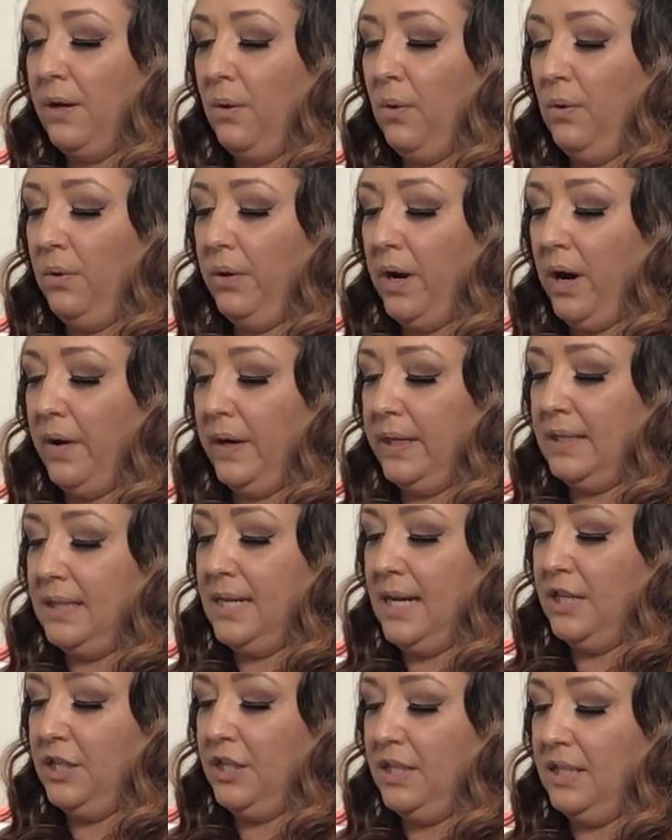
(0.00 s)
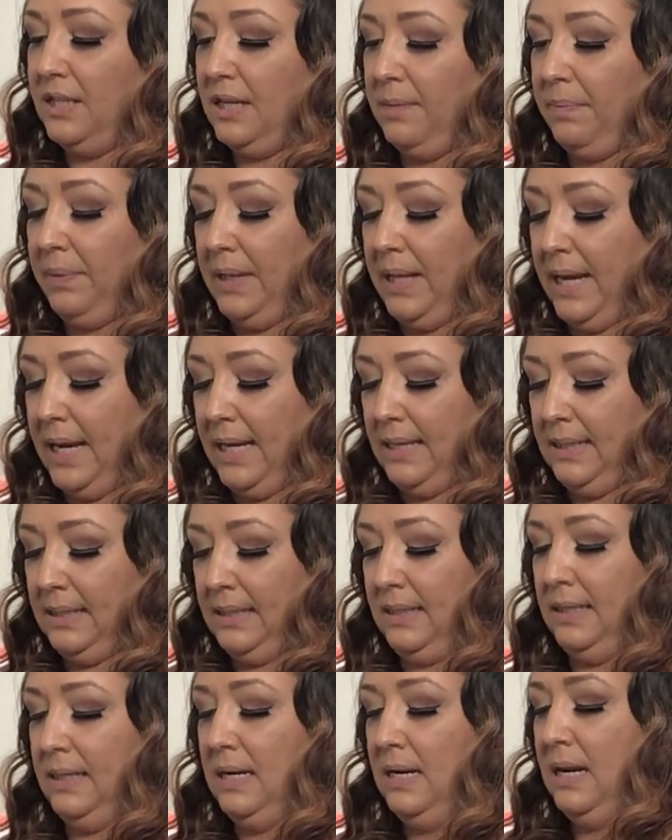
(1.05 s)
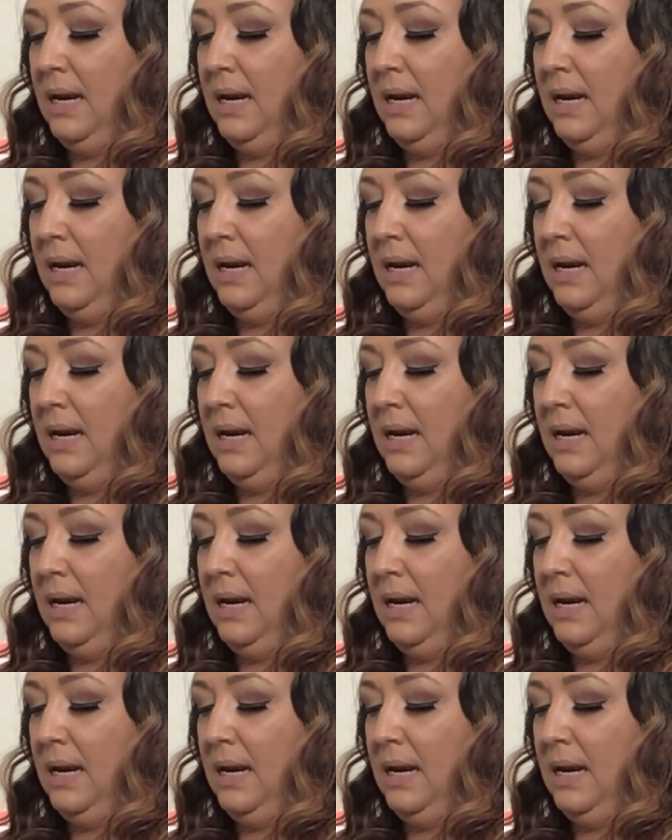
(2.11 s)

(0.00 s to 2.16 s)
hold our extensions in place.